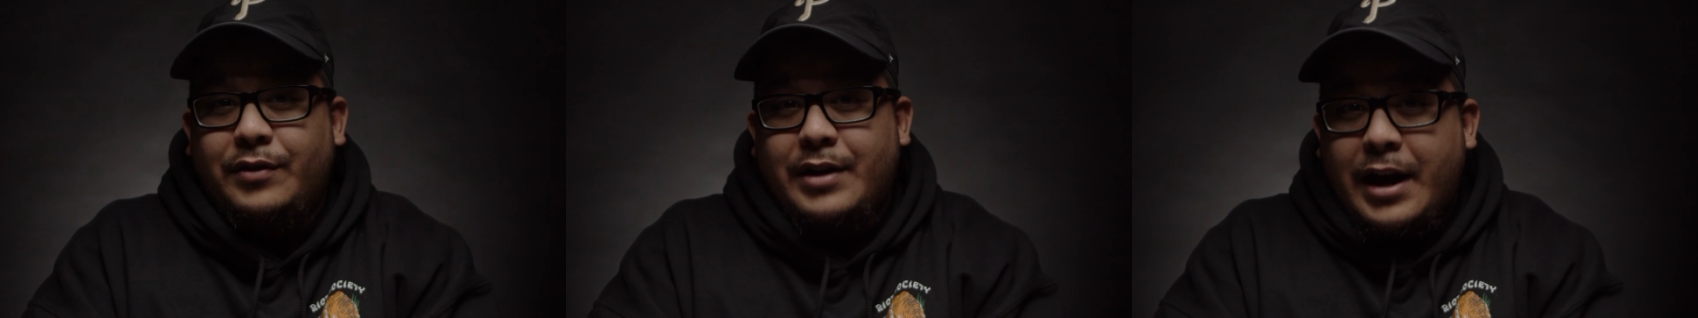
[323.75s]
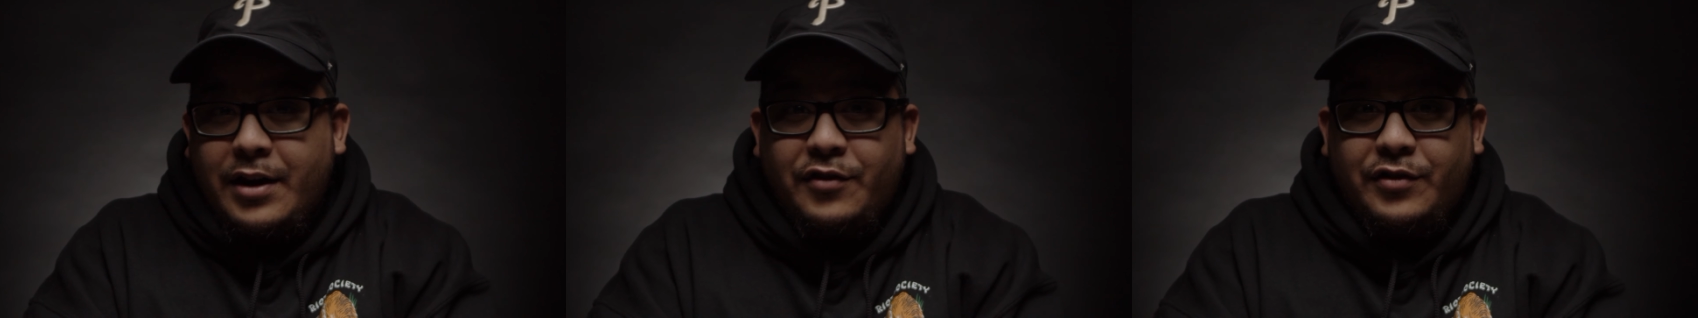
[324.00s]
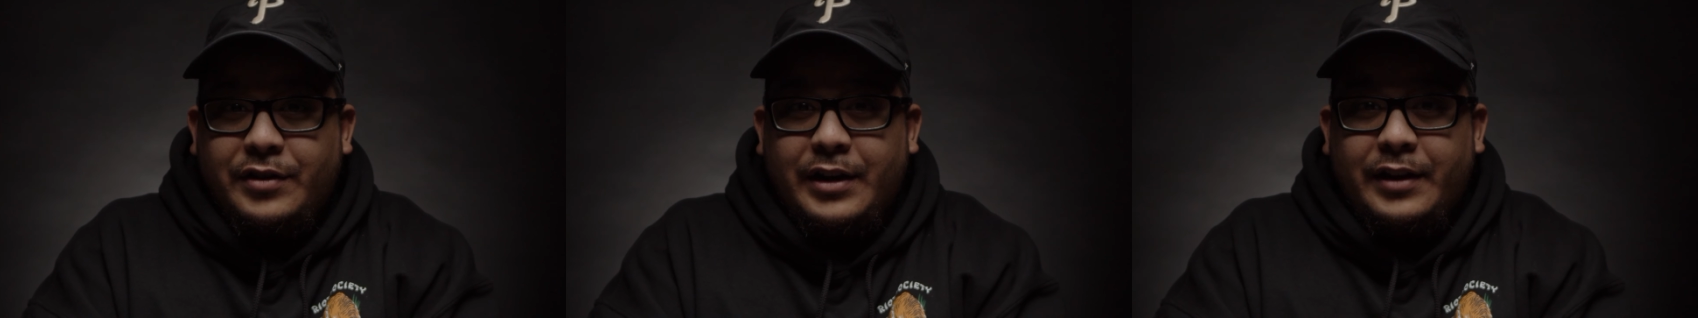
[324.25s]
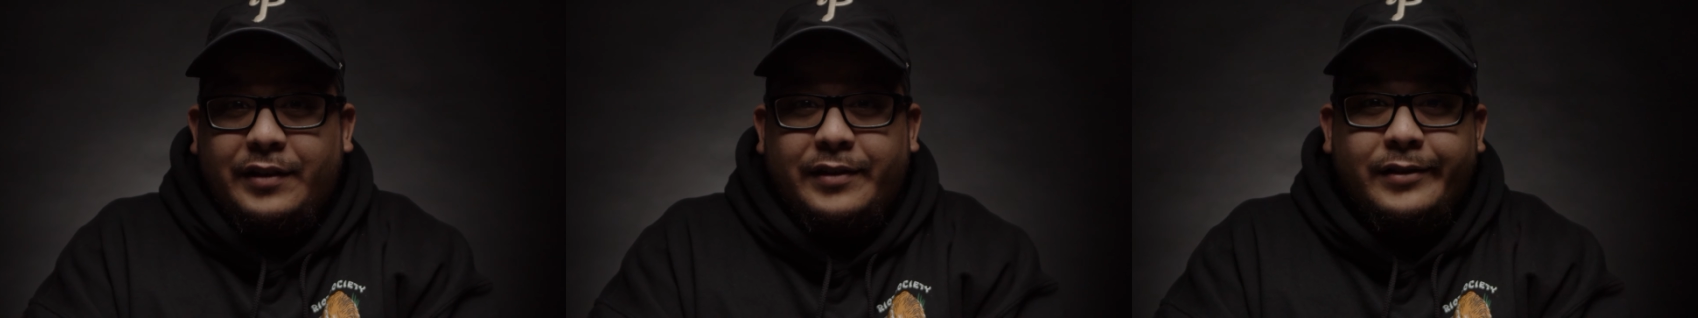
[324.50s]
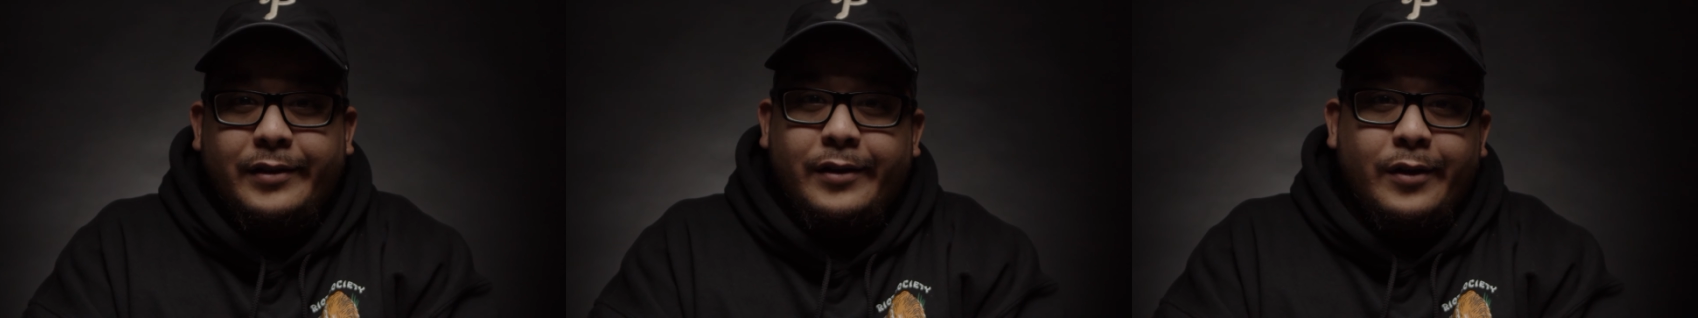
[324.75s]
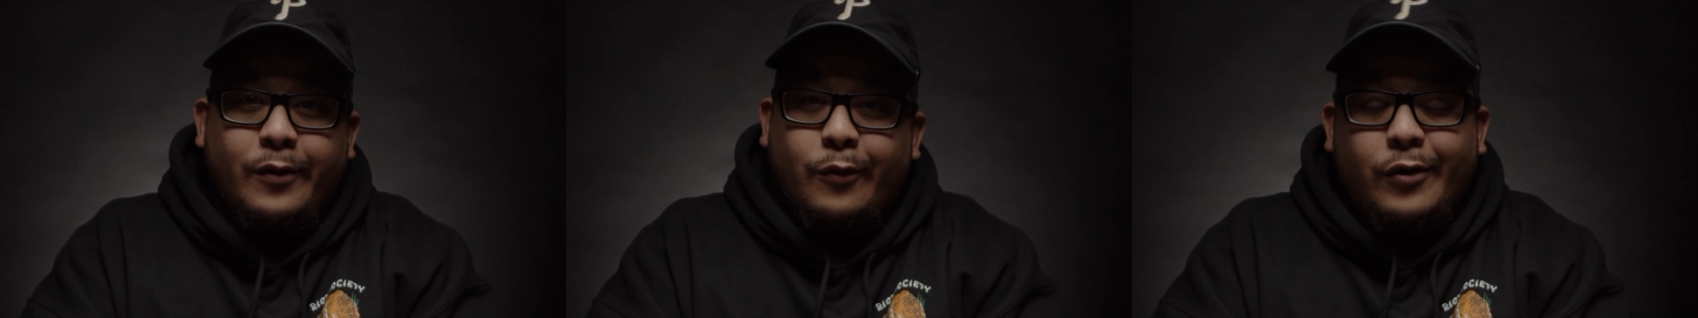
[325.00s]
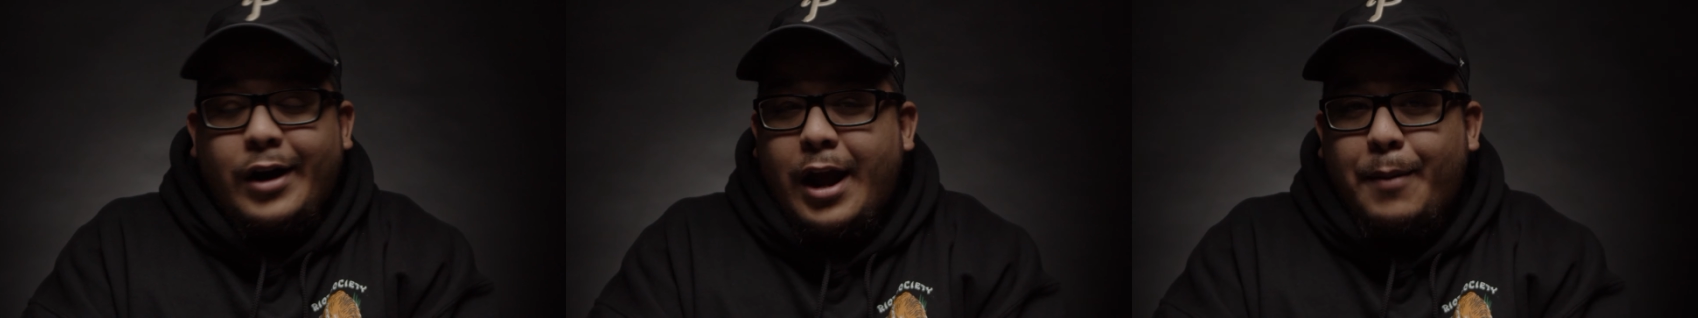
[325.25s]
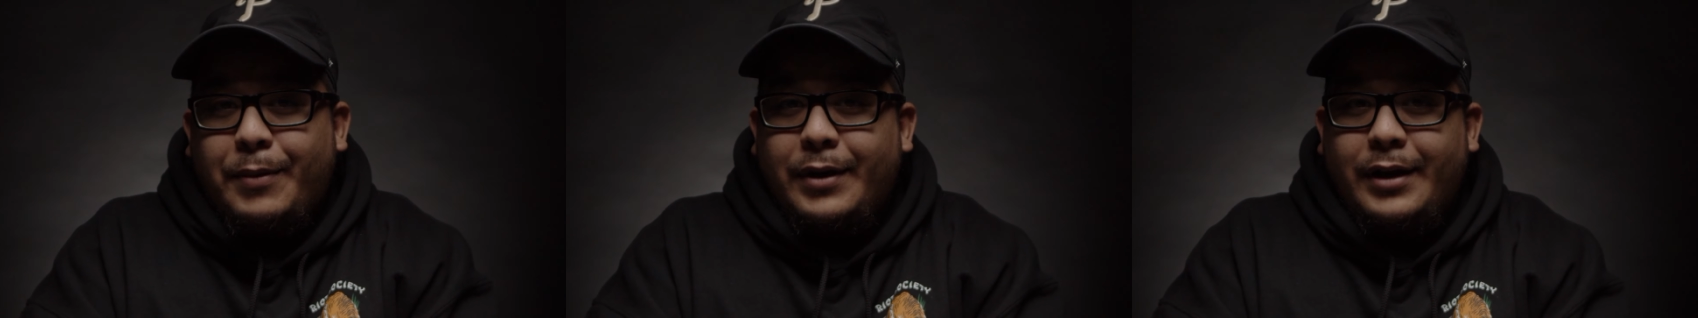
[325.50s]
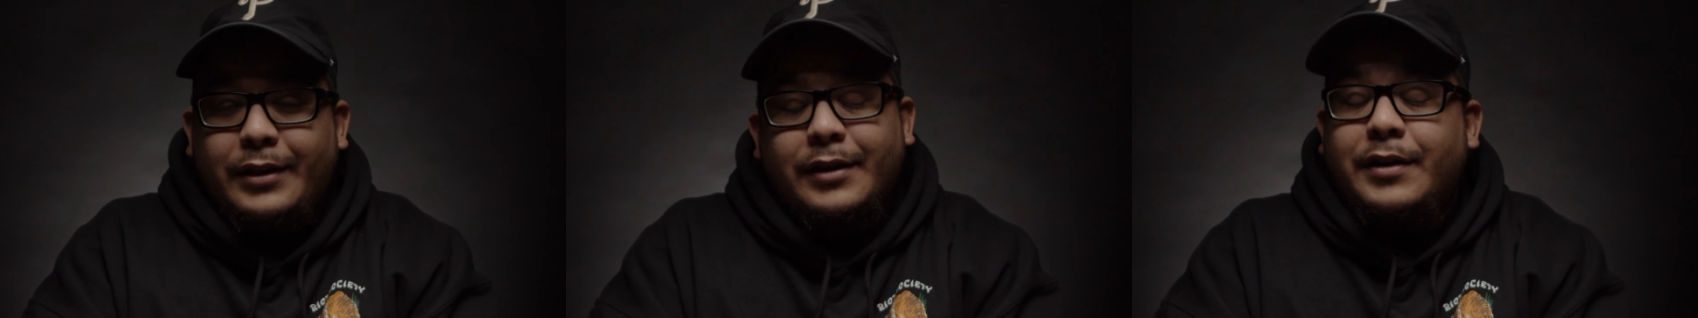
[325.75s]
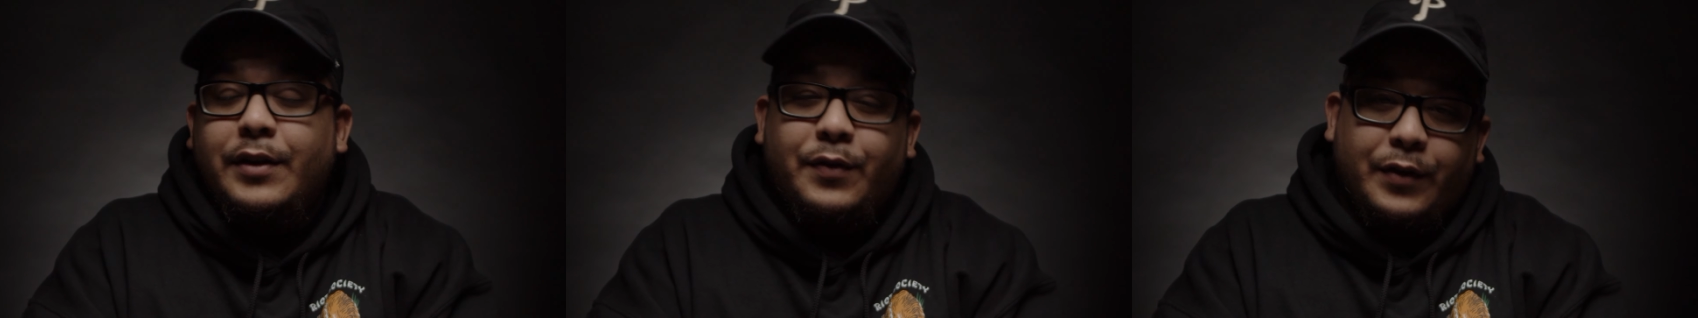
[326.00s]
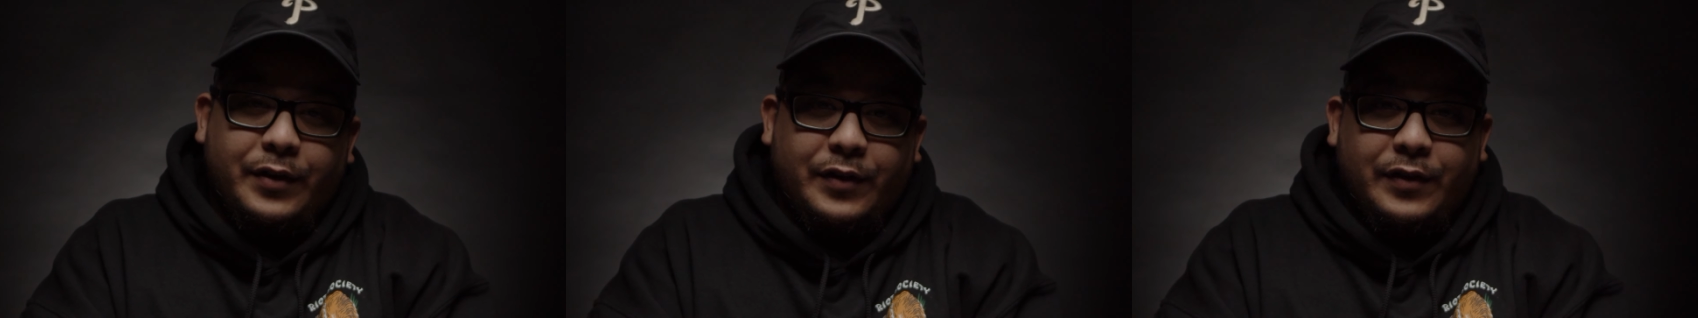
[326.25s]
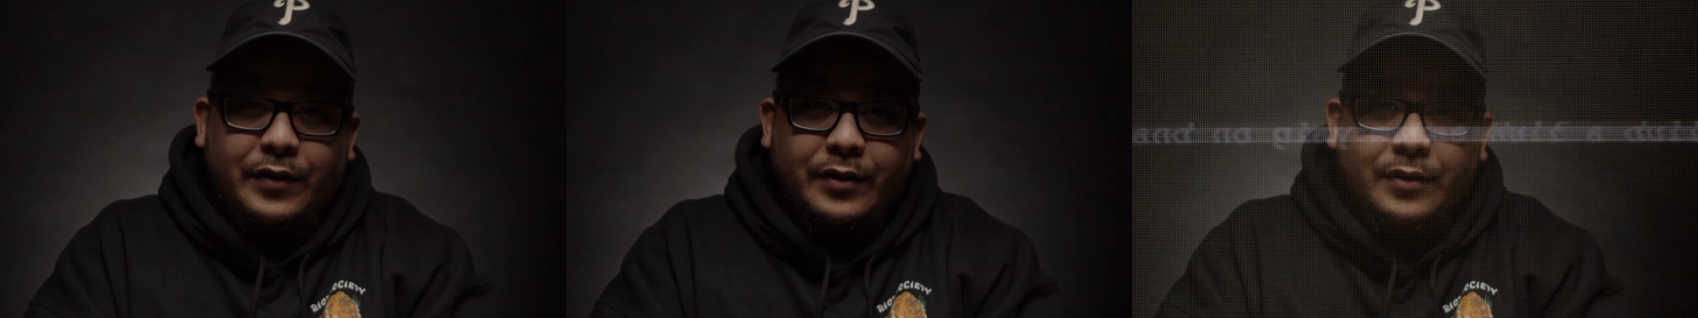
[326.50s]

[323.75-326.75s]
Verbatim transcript: 900 nits, we're happy to eat the difference.